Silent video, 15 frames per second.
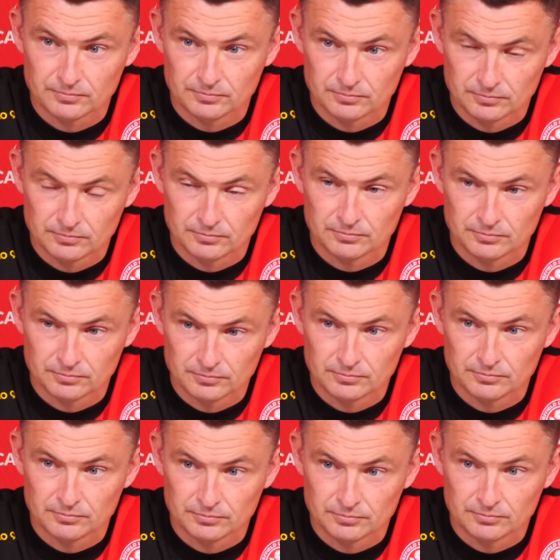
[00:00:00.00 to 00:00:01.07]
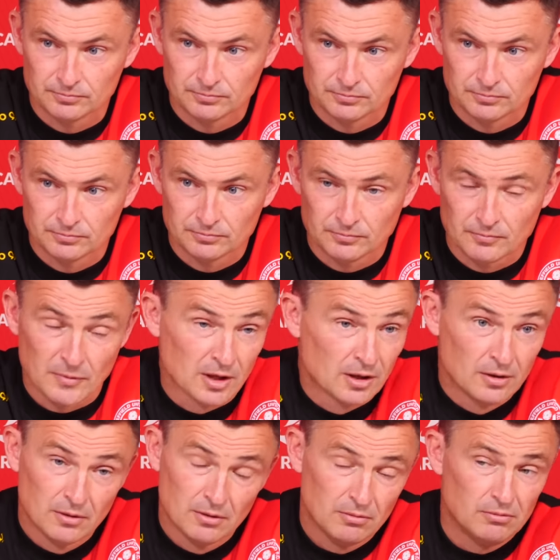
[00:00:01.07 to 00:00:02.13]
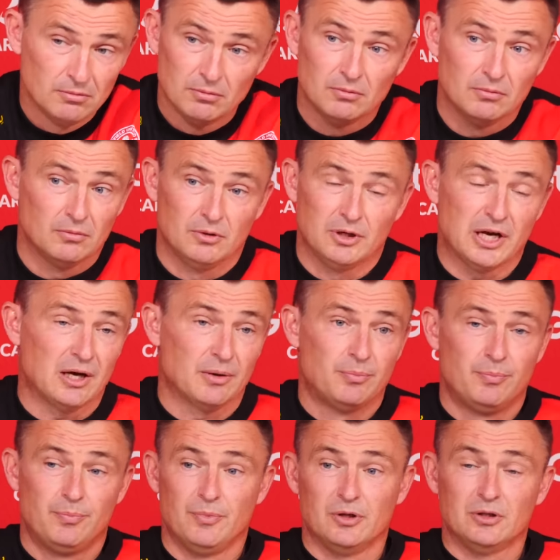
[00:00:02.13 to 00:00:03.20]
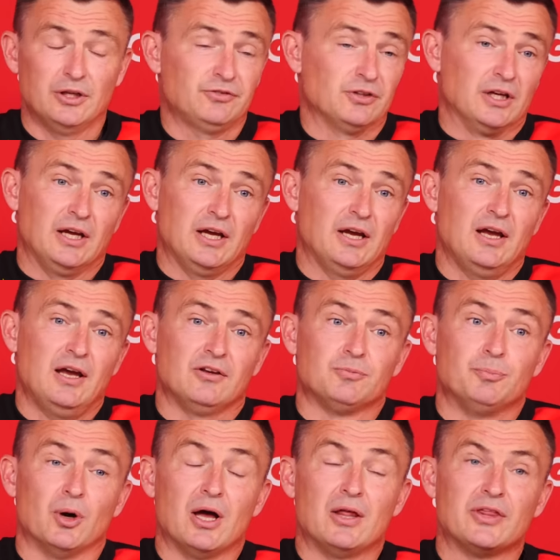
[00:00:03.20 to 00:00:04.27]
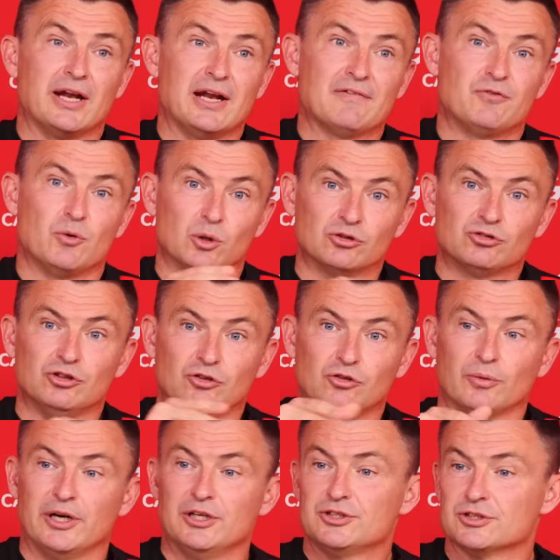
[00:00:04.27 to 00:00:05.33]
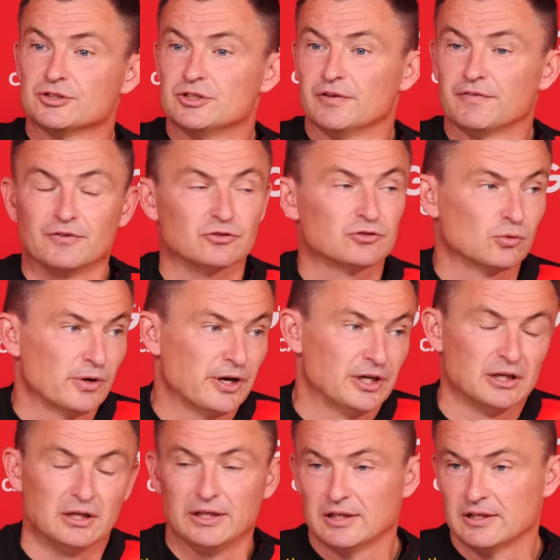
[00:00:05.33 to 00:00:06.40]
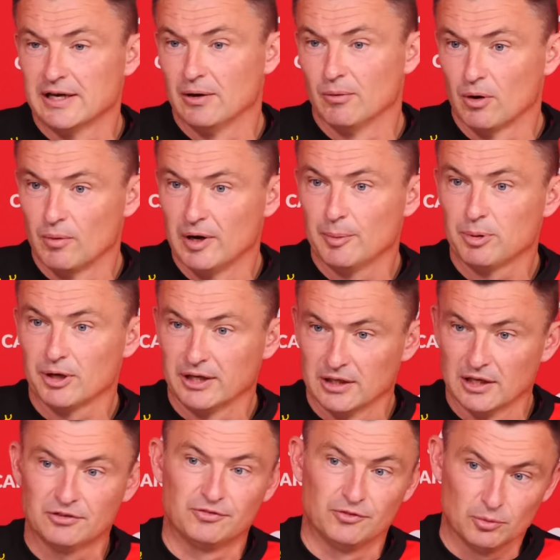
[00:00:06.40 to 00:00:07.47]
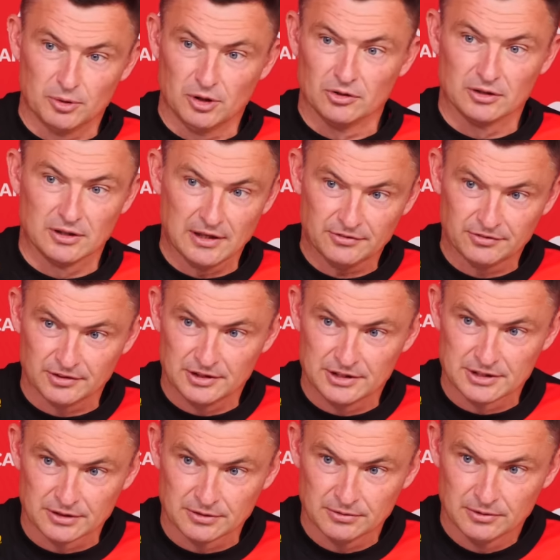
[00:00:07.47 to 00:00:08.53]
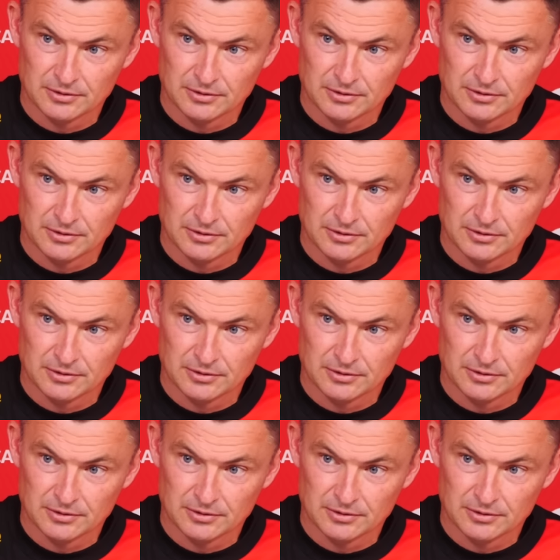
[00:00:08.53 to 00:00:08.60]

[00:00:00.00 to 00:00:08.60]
There's the World Cup before that, COVID. Yeah, it is, but then everyone's situation is different. So we're in a league now where we're playing less football than last season.